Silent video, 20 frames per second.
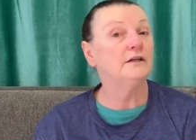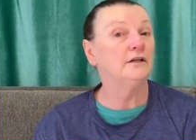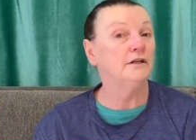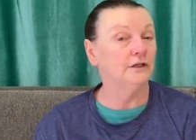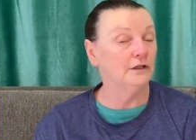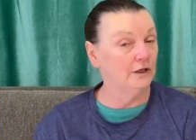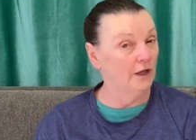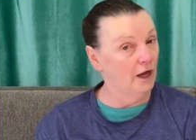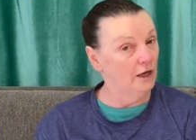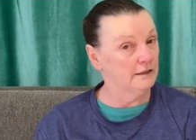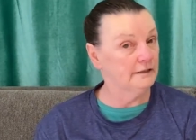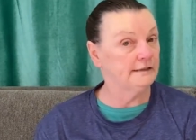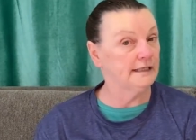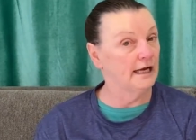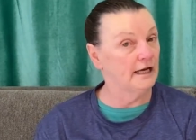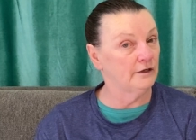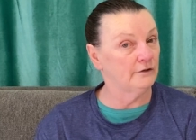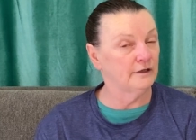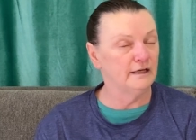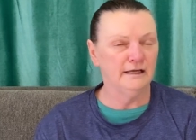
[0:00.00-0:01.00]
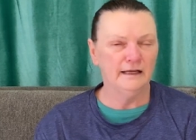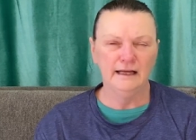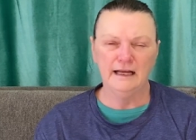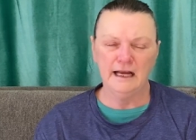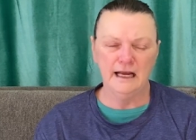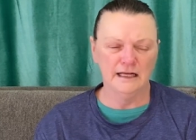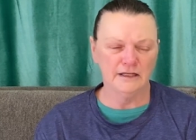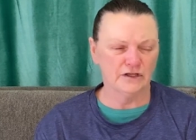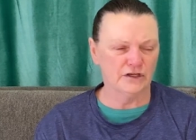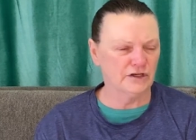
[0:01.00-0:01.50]
Lockdown
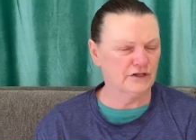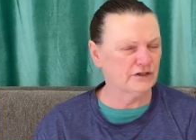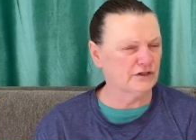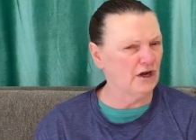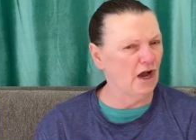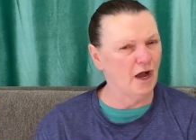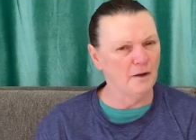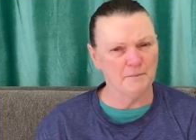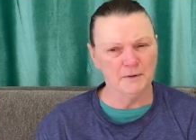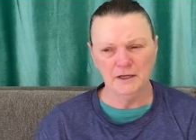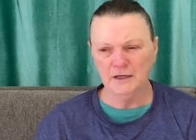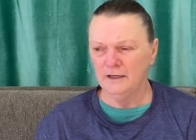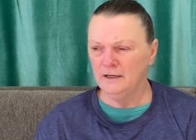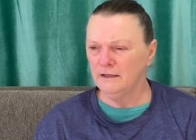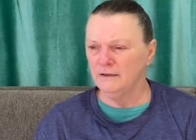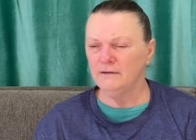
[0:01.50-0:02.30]
and stop